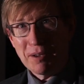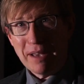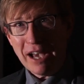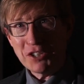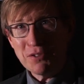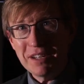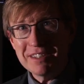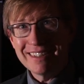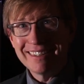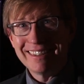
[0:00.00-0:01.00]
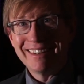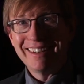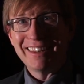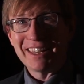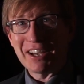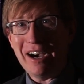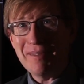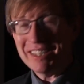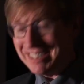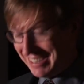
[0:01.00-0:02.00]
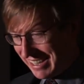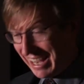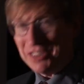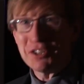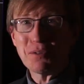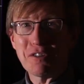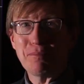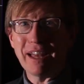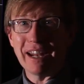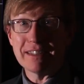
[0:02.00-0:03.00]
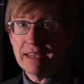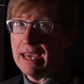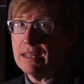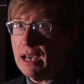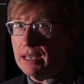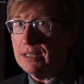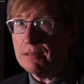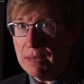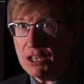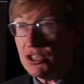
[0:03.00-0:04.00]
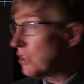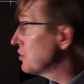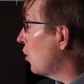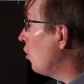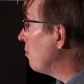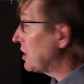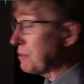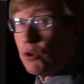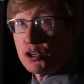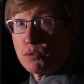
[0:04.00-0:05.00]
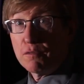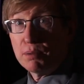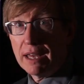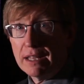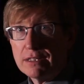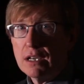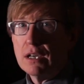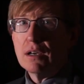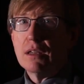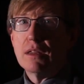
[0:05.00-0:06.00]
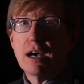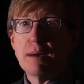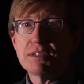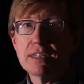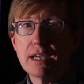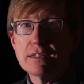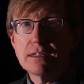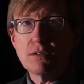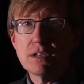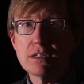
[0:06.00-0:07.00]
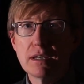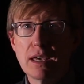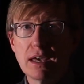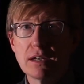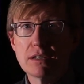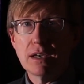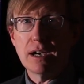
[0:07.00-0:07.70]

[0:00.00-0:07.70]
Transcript: asteroids, the comets, and the dwarf planets. And I didn't mention there's a whole bunch more dwarf planets besides Ceres and